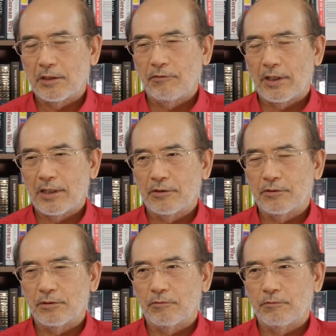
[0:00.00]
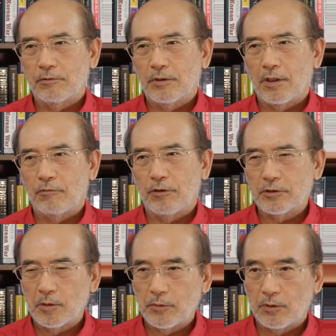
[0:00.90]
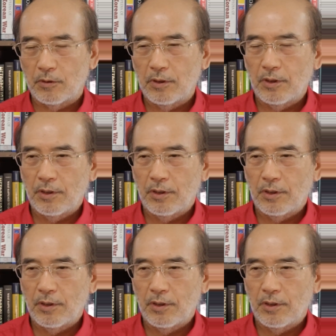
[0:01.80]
divided into. First of all,